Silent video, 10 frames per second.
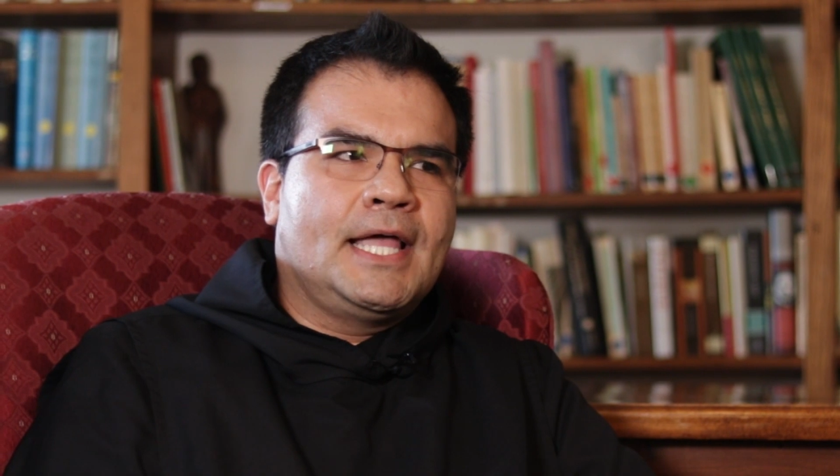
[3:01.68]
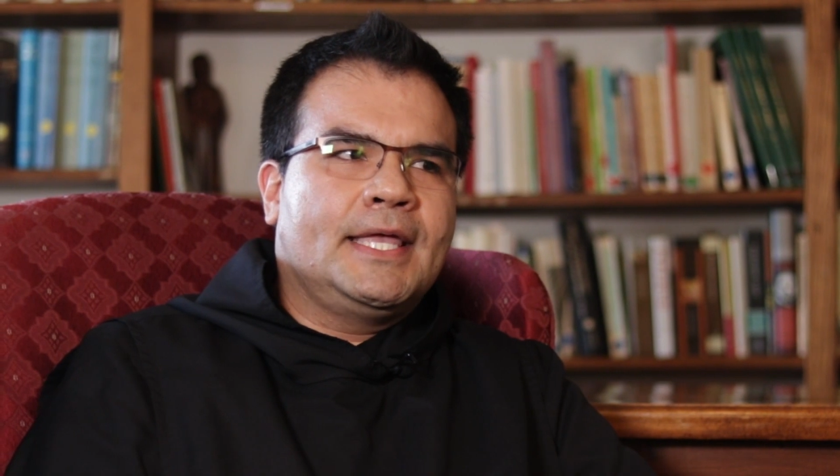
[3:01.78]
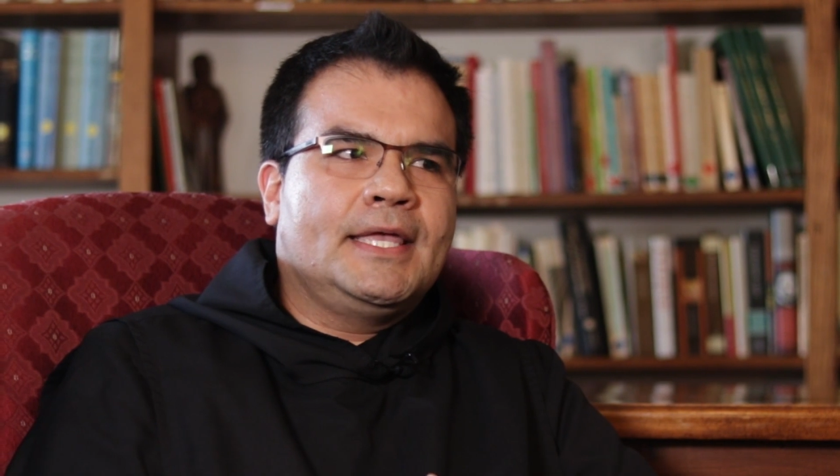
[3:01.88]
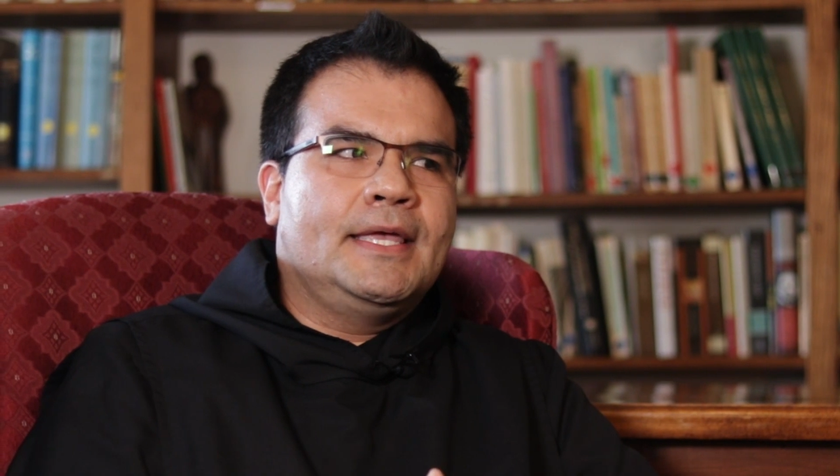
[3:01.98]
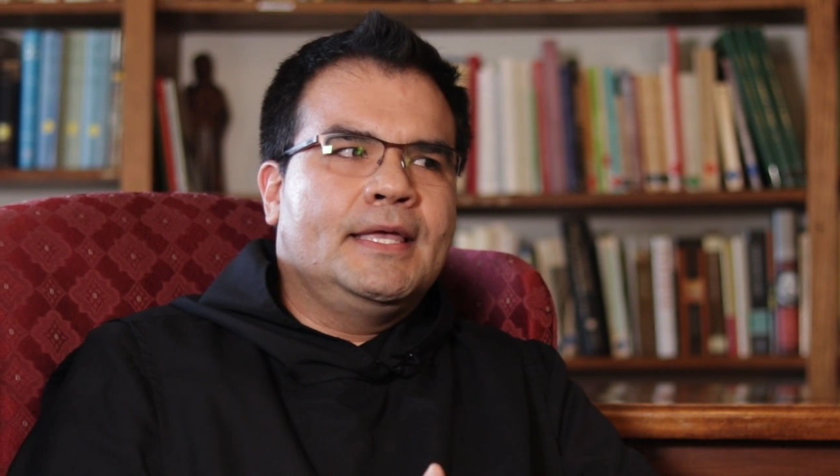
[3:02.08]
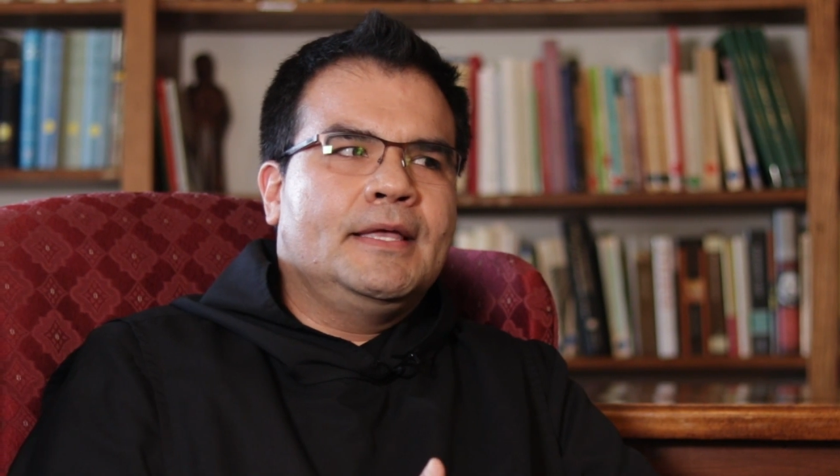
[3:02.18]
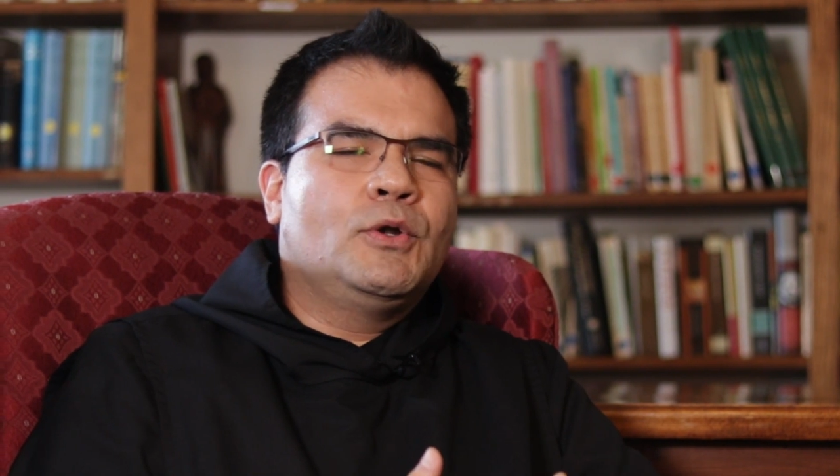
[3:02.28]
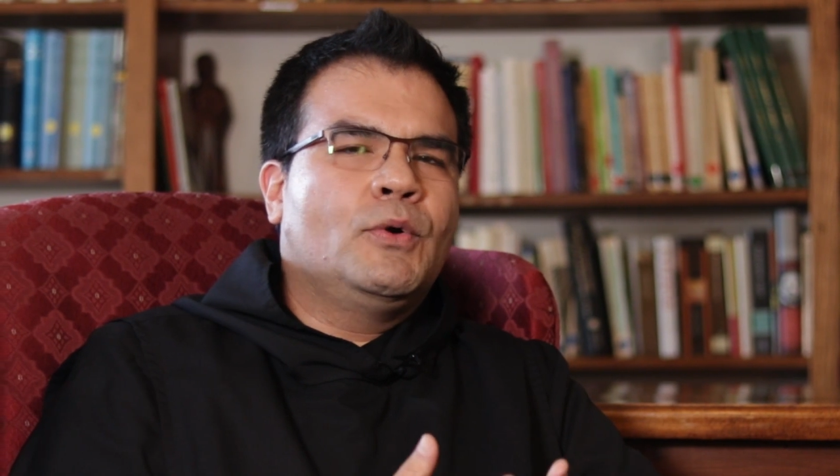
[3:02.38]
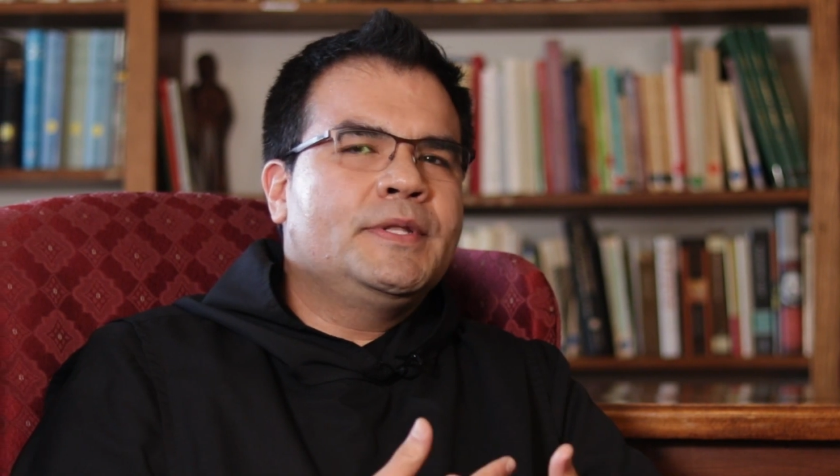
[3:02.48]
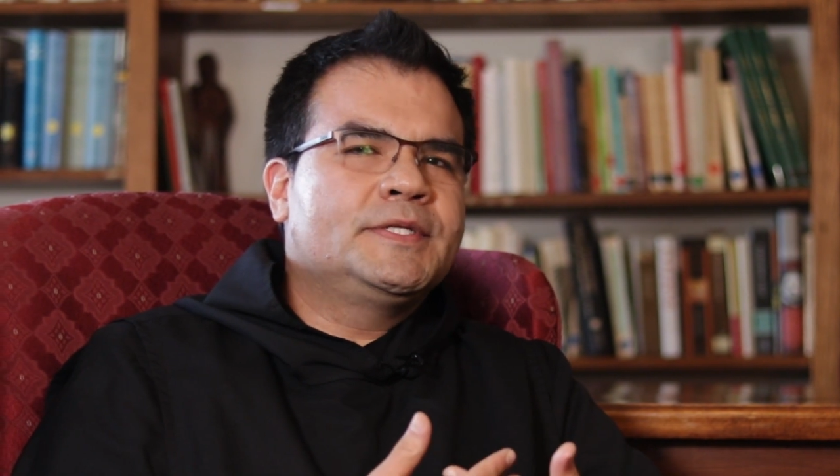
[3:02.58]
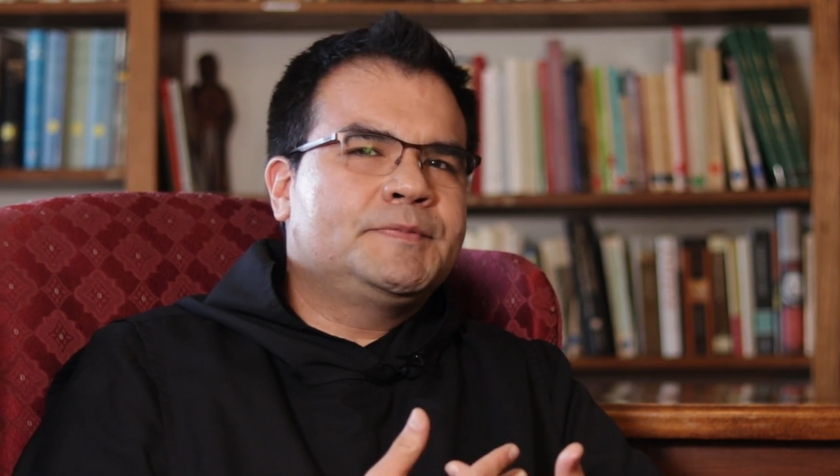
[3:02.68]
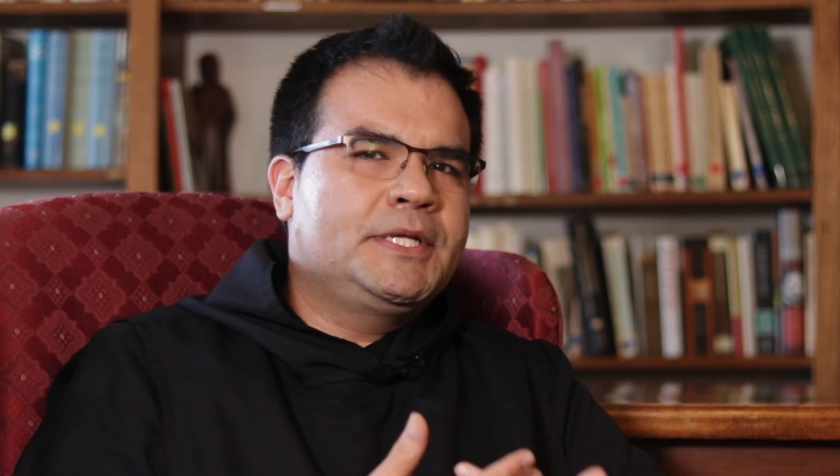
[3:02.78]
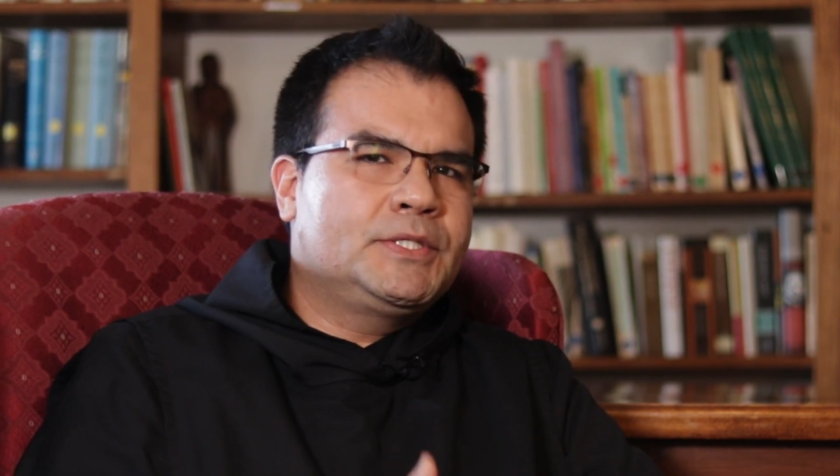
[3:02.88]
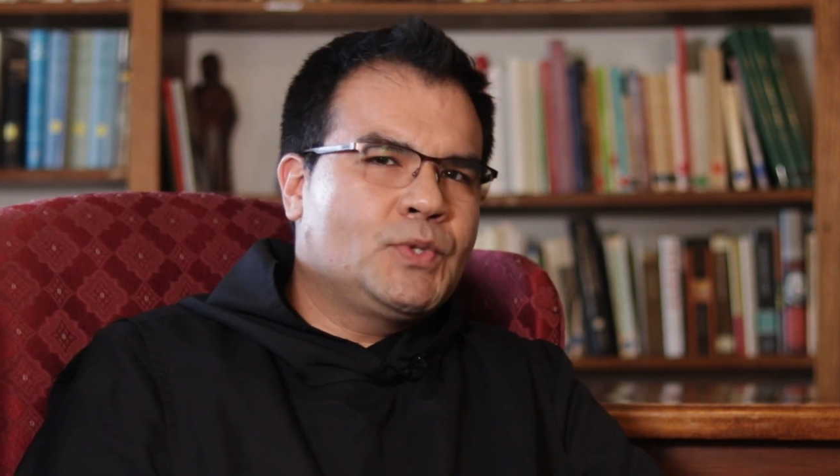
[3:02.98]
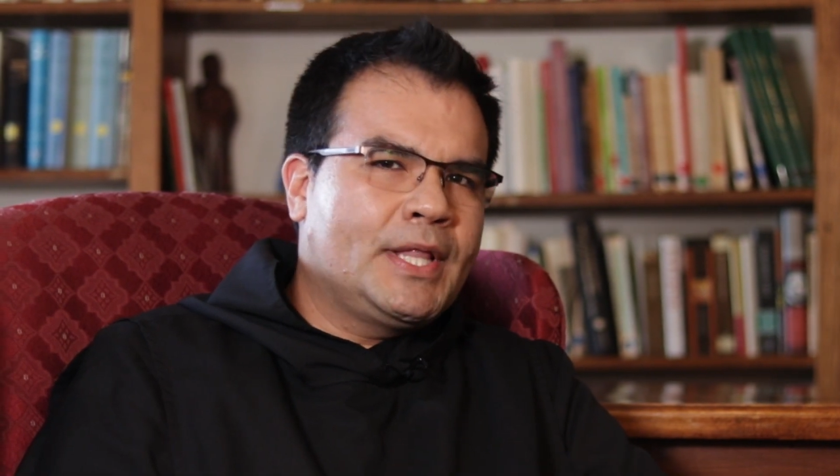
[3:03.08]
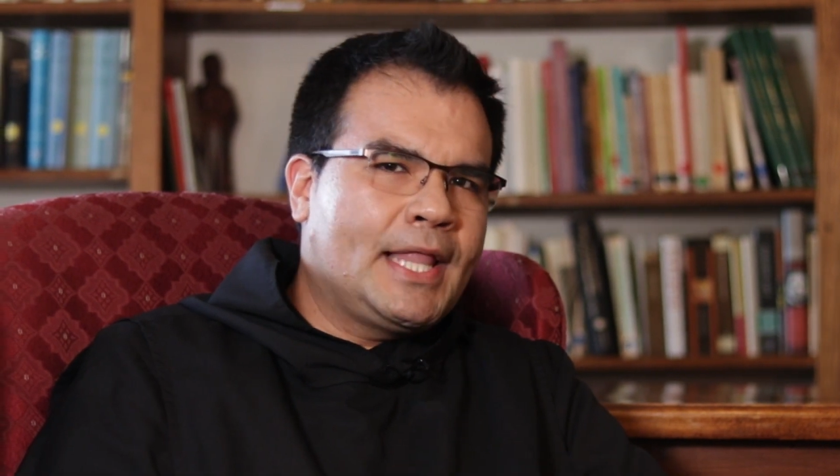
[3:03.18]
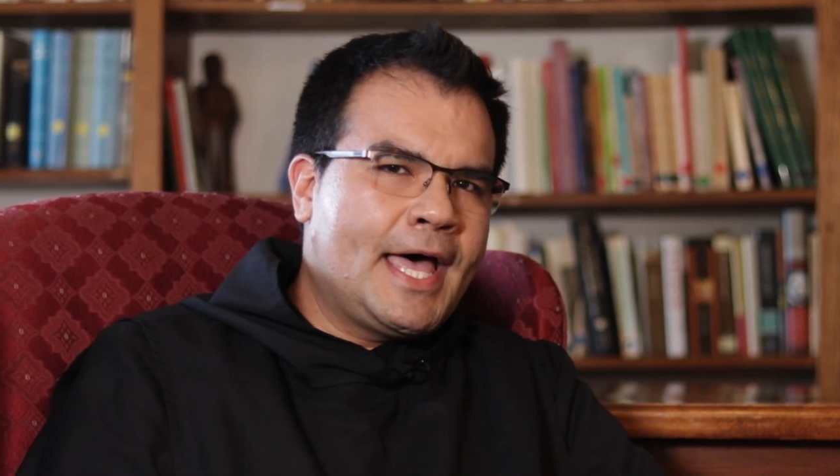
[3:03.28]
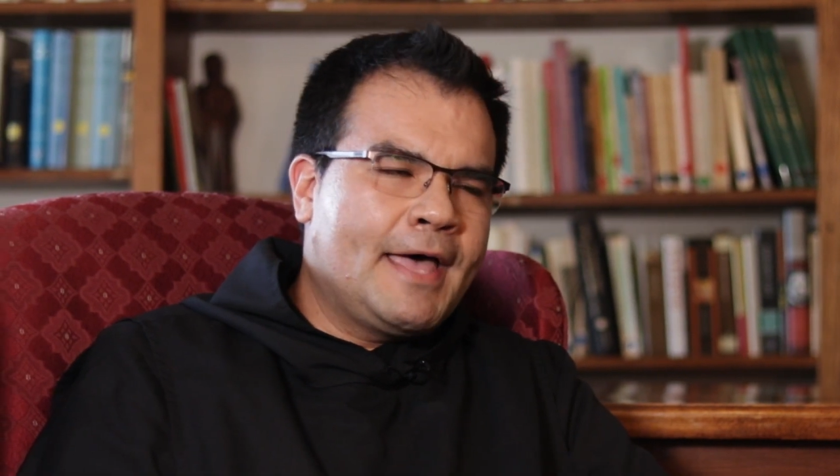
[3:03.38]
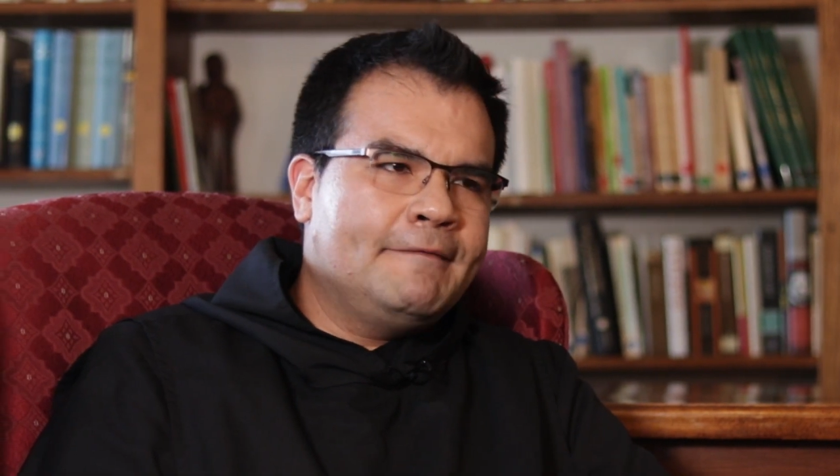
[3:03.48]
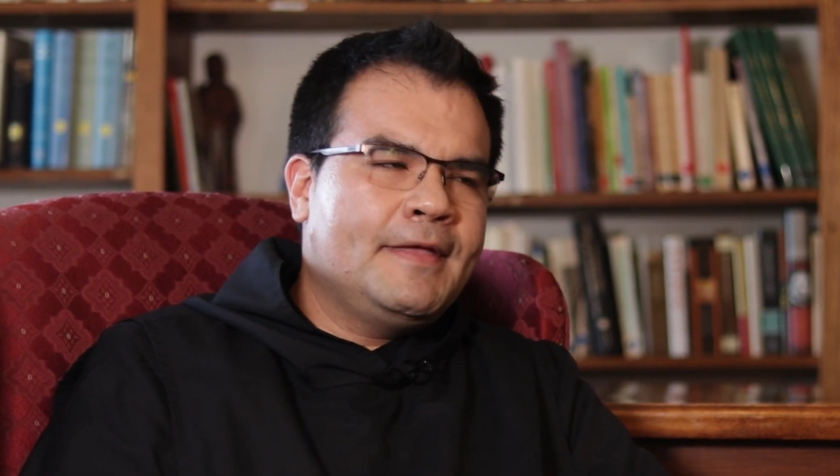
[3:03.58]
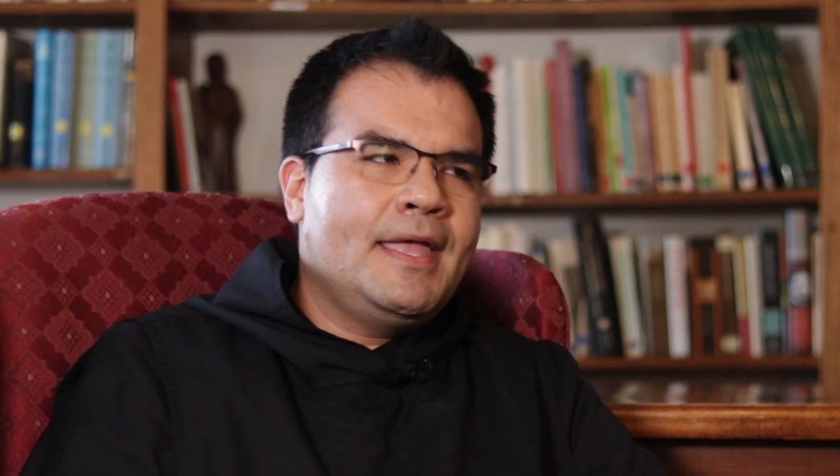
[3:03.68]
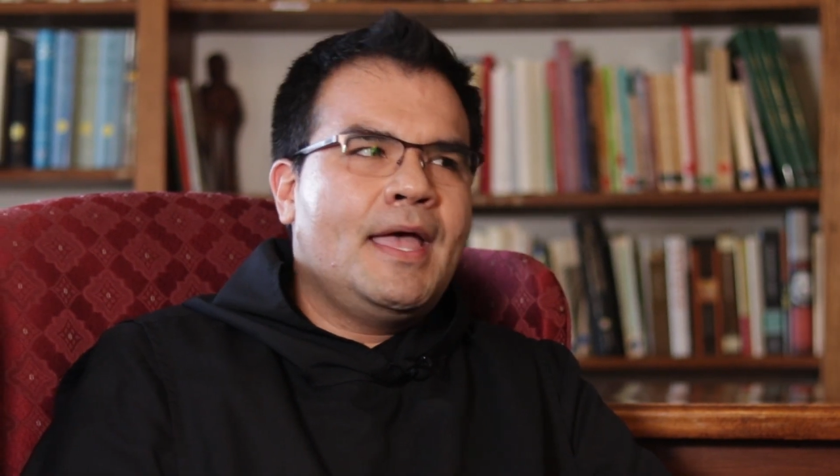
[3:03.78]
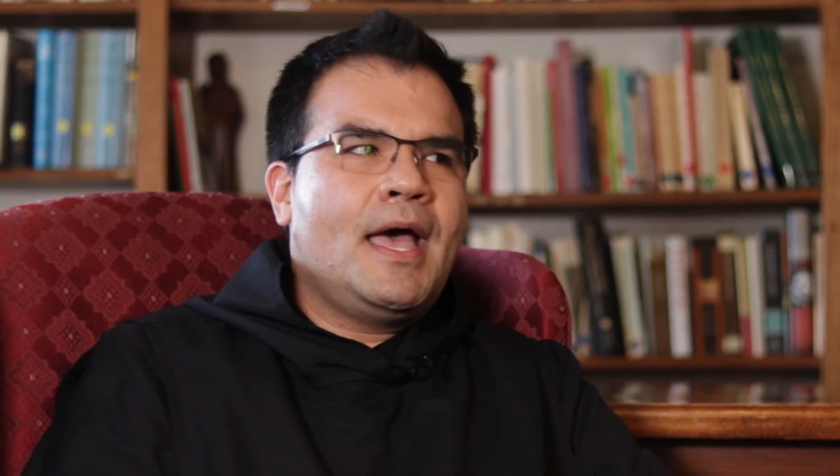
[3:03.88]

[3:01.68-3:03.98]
like growing a spiritual life.